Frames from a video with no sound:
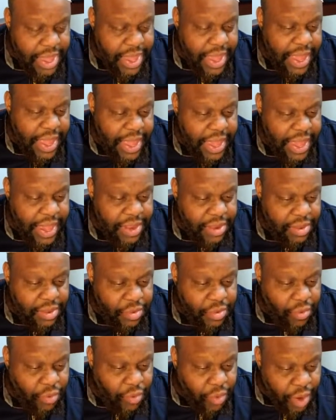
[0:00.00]
And
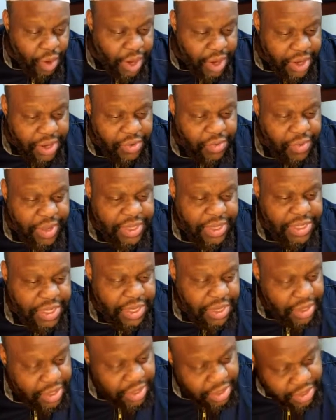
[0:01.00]
water
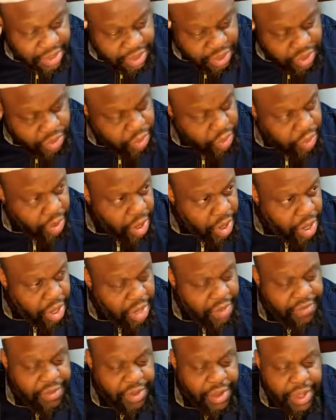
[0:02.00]
reaching through all
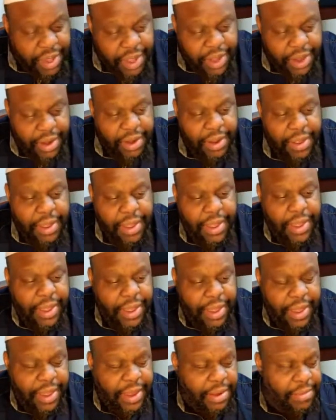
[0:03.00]
of your hair
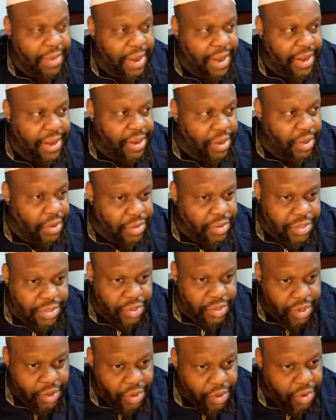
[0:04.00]
and body. So
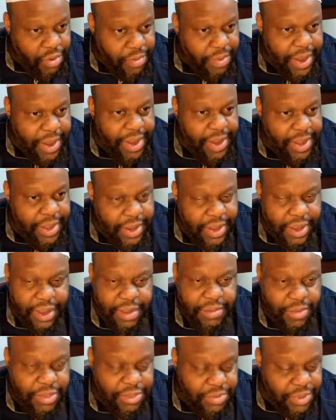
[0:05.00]
the whole body and hair
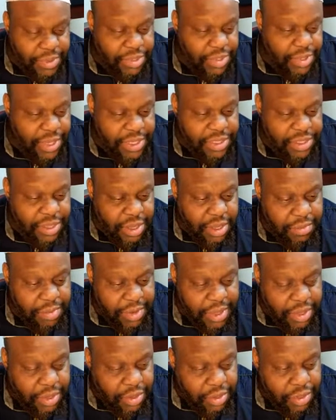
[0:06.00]
must. So that's the
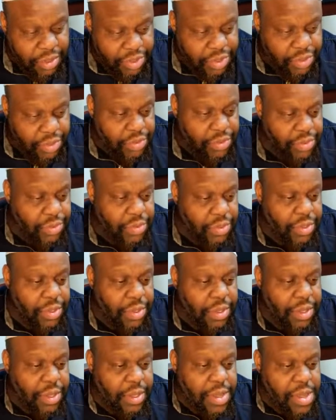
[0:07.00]
complete ghusl.
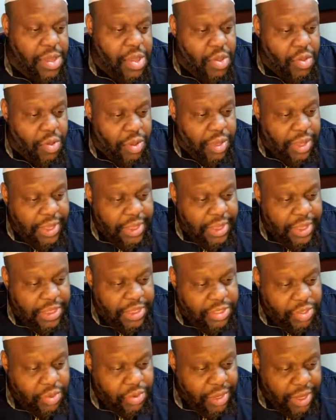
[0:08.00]
The
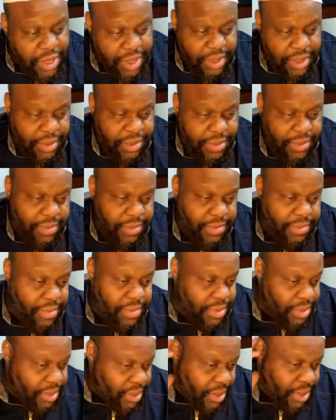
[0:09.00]
sunnah,
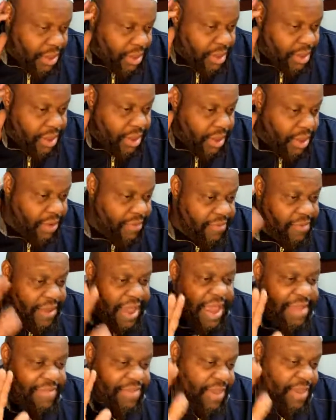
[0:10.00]

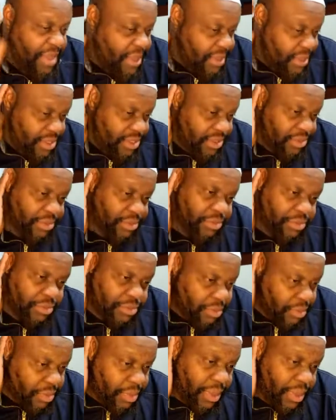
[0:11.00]
five things.
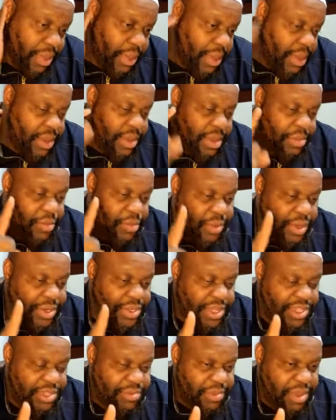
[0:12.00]
Number one,
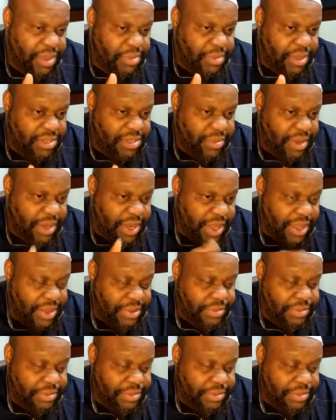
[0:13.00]
tasmiyah, bismillah.